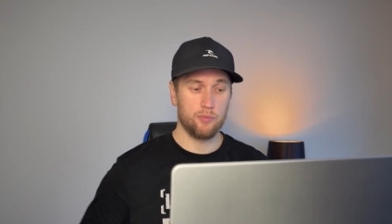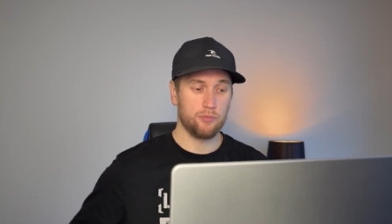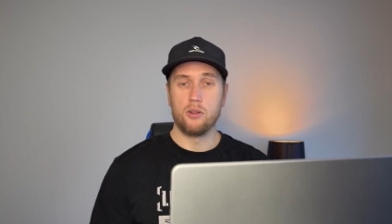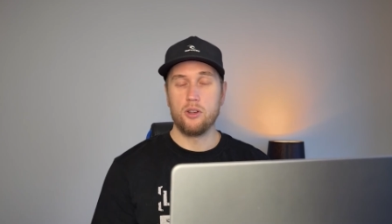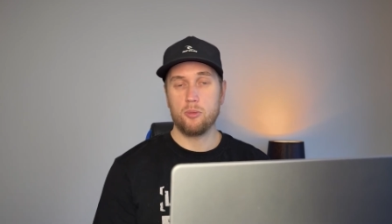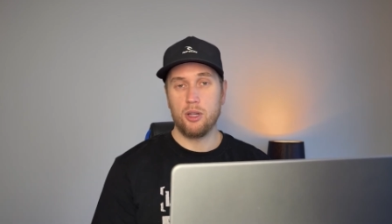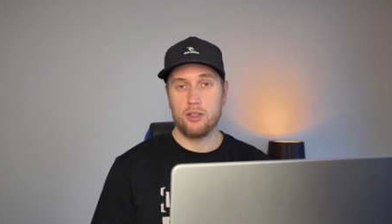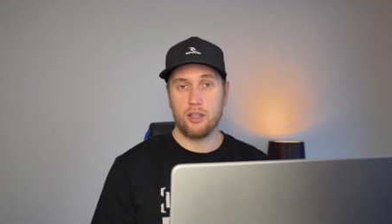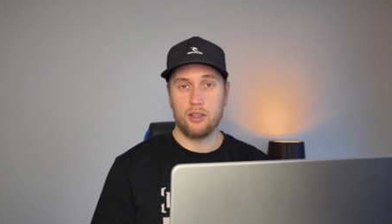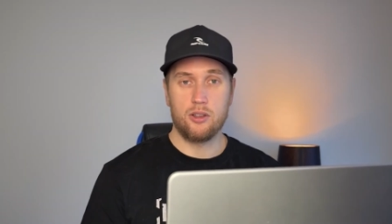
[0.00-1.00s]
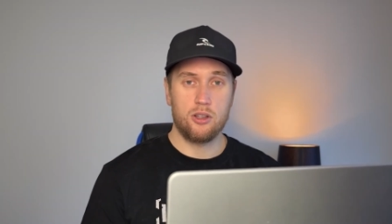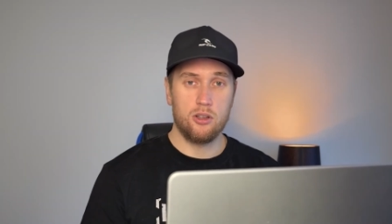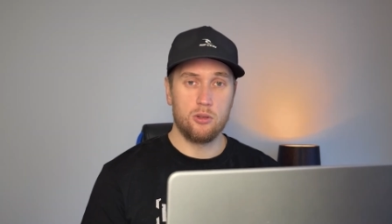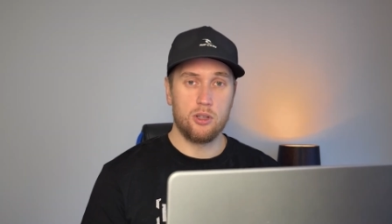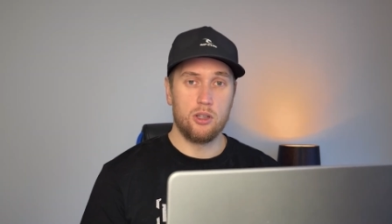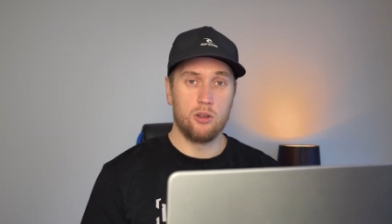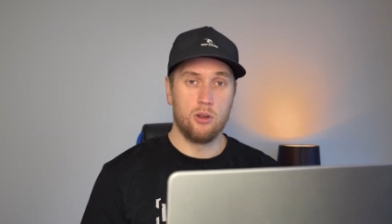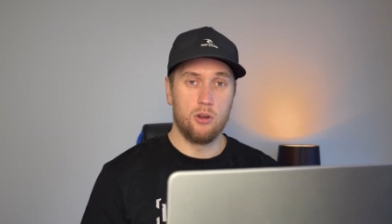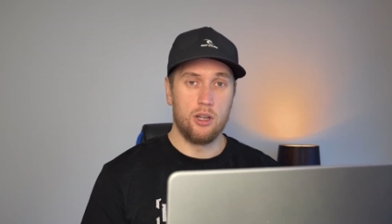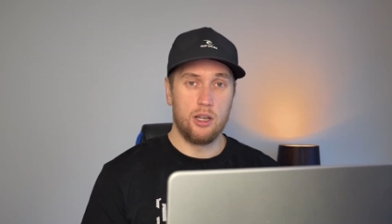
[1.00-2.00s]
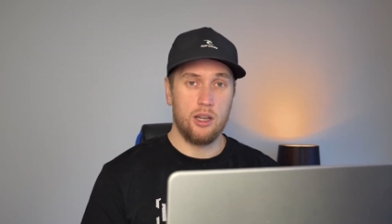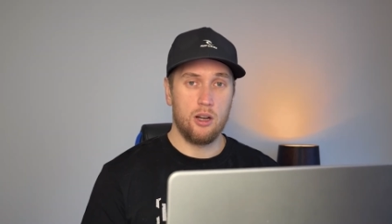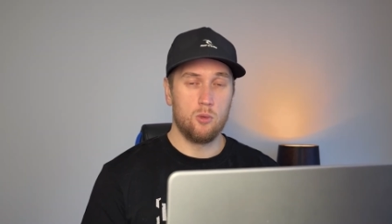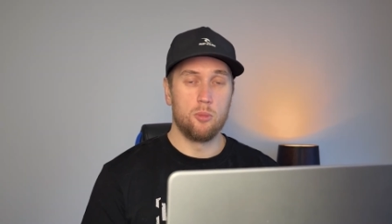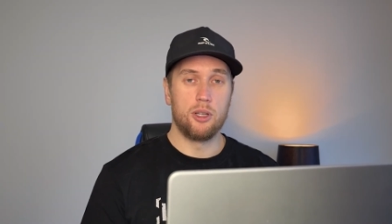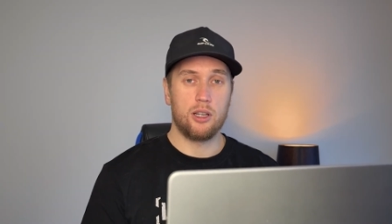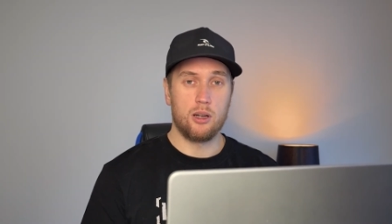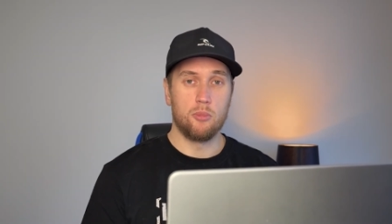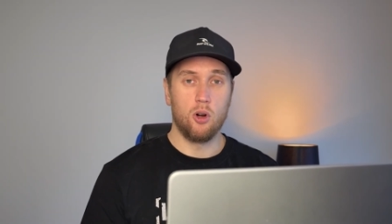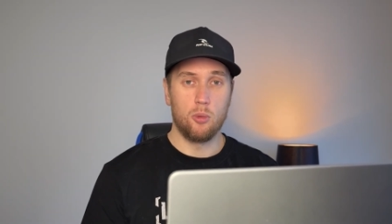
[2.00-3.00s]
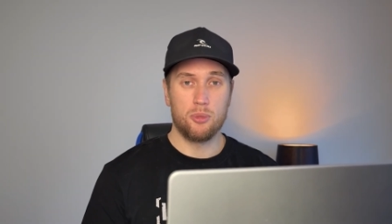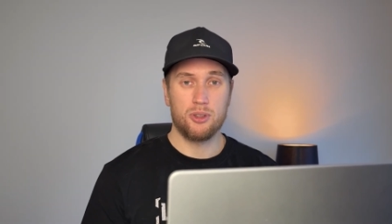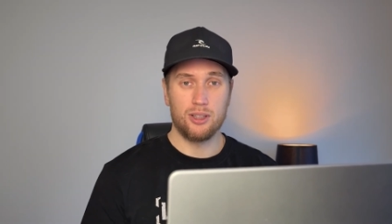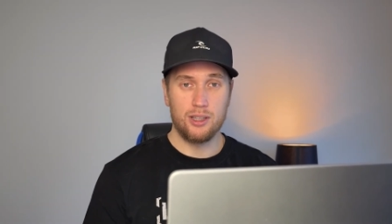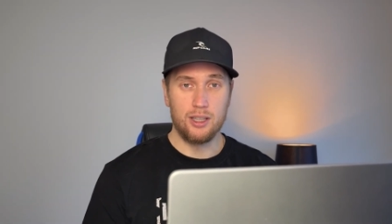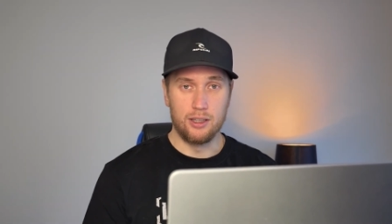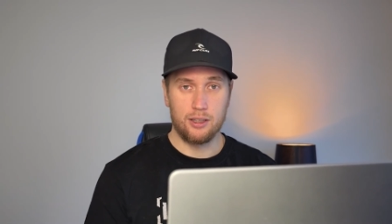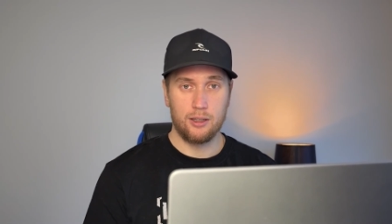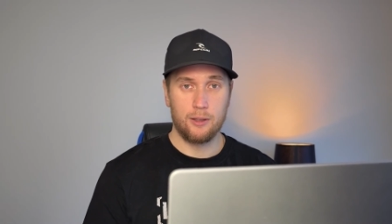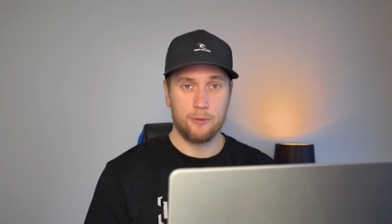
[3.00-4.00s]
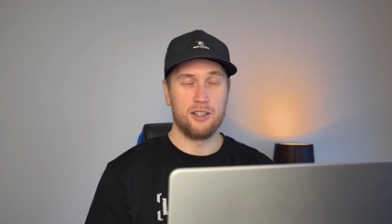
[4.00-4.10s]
So this means that the skill that you're learning now will become obsolete.